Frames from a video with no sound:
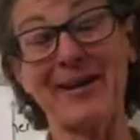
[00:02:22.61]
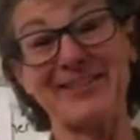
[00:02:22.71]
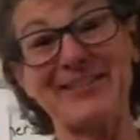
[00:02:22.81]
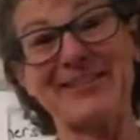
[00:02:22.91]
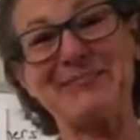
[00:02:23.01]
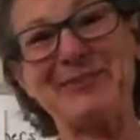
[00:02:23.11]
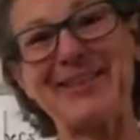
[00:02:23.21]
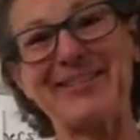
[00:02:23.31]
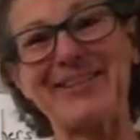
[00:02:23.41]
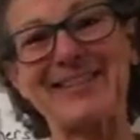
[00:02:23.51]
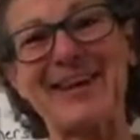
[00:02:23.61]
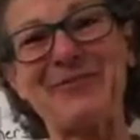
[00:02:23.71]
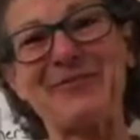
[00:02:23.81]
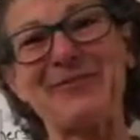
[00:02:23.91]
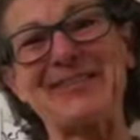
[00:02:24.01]
It just seemed like that's how
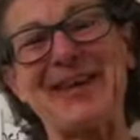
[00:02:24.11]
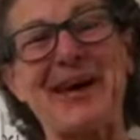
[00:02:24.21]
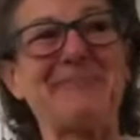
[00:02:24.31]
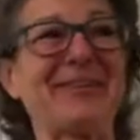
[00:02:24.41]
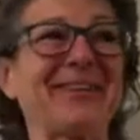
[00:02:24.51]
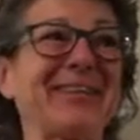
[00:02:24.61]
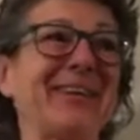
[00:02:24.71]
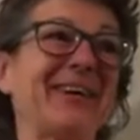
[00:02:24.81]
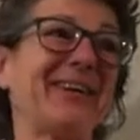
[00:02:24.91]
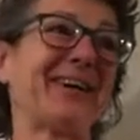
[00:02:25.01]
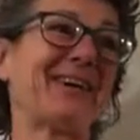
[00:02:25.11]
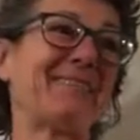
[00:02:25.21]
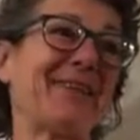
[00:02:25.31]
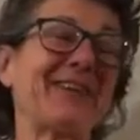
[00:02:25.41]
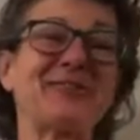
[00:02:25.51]
it always happened.
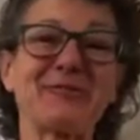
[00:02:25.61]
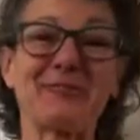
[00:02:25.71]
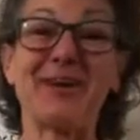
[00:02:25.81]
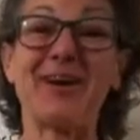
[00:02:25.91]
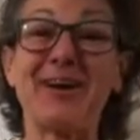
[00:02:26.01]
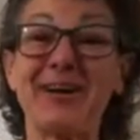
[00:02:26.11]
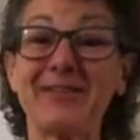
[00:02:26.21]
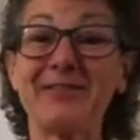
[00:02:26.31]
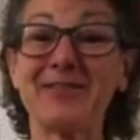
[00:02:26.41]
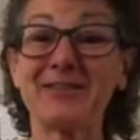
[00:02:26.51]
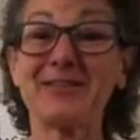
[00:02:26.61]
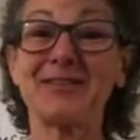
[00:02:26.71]
I survived